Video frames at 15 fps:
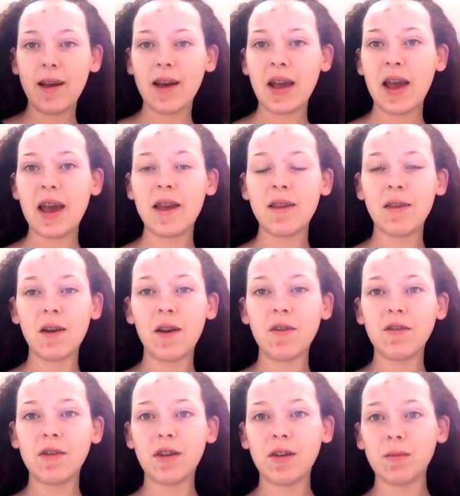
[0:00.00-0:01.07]
Okay, so
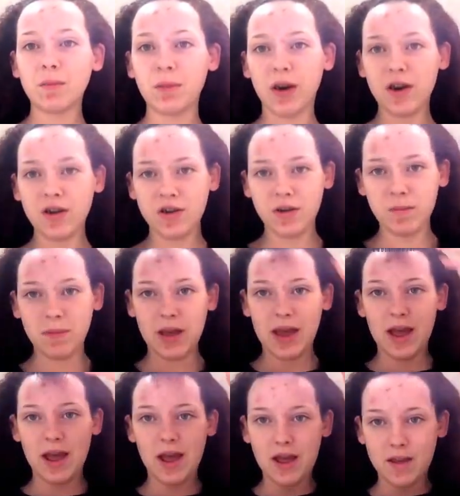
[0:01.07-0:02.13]
I've just brushed my
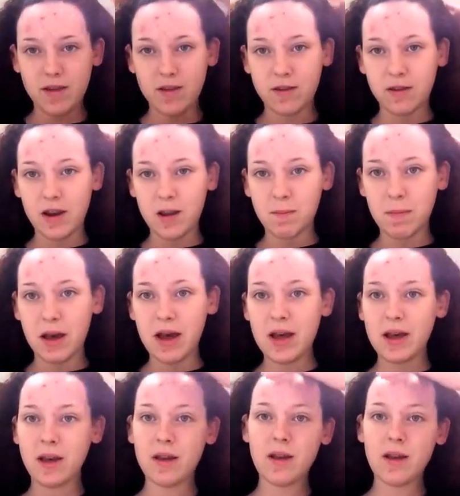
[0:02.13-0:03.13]
hair straight back